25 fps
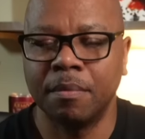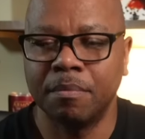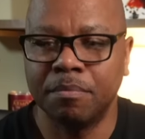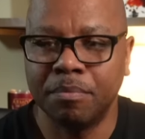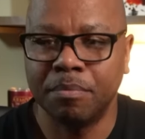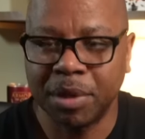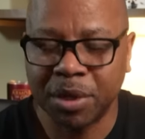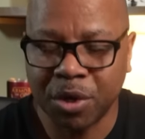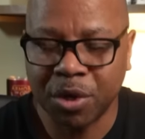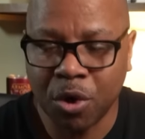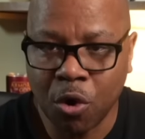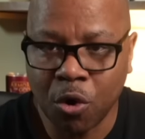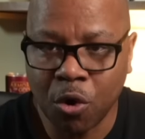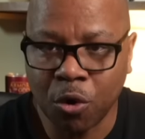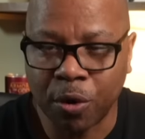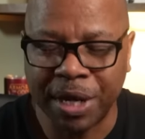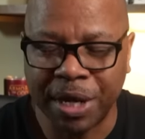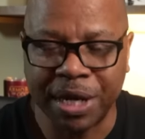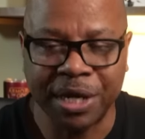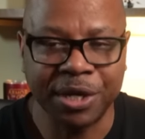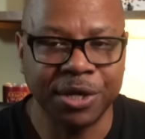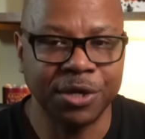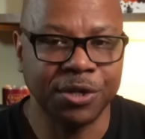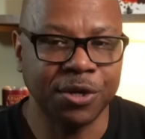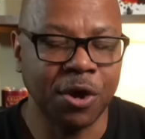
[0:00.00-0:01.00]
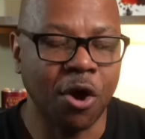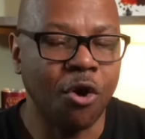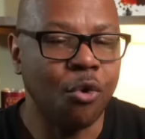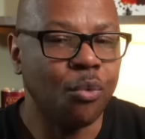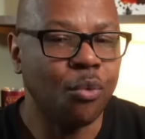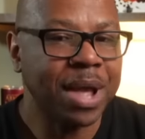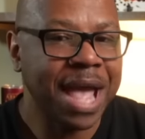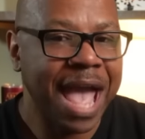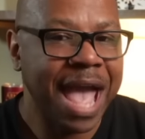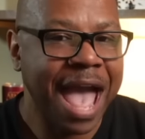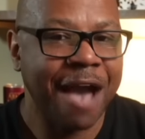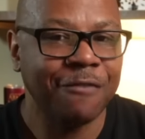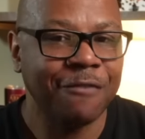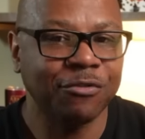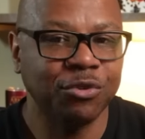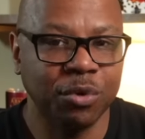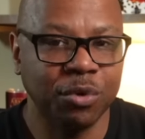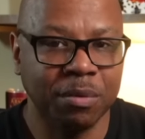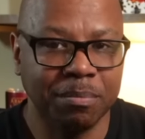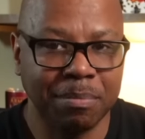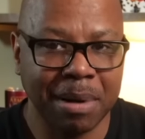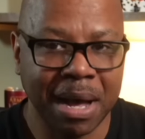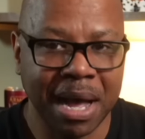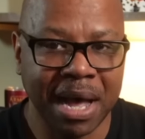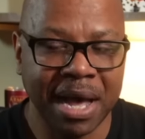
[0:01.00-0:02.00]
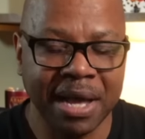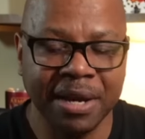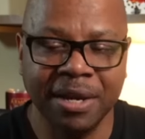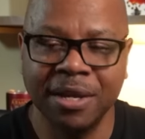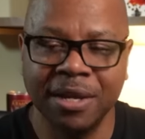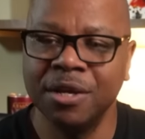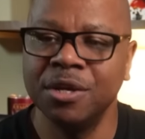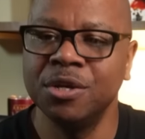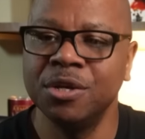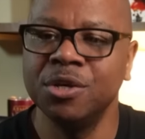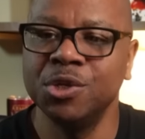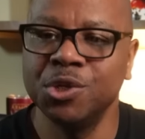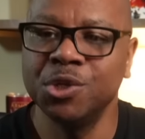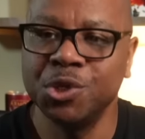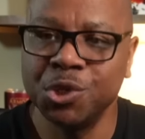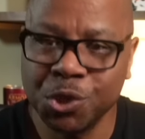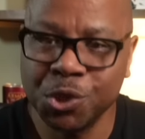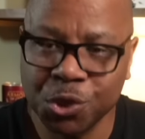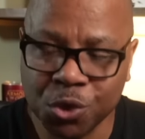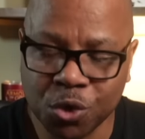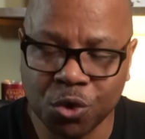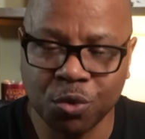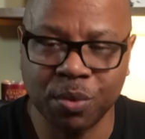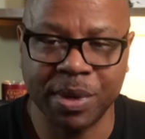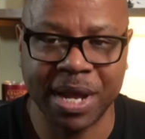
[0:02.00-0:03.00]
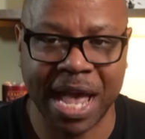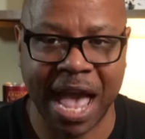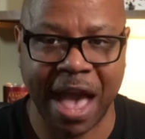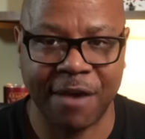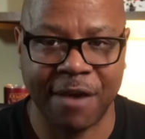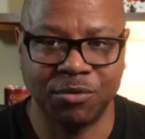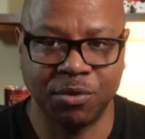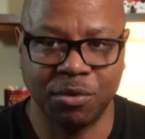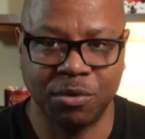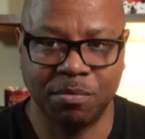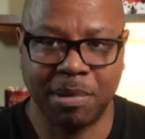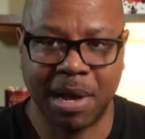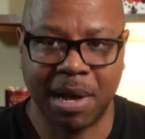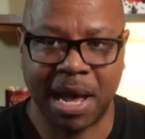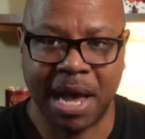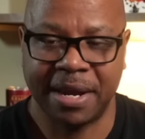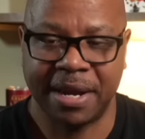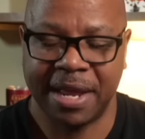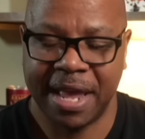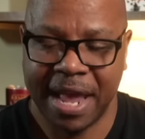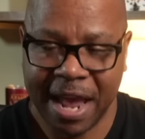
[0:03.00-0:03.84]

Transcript: But Corey, don't we have to abide? Sure, we have to abide.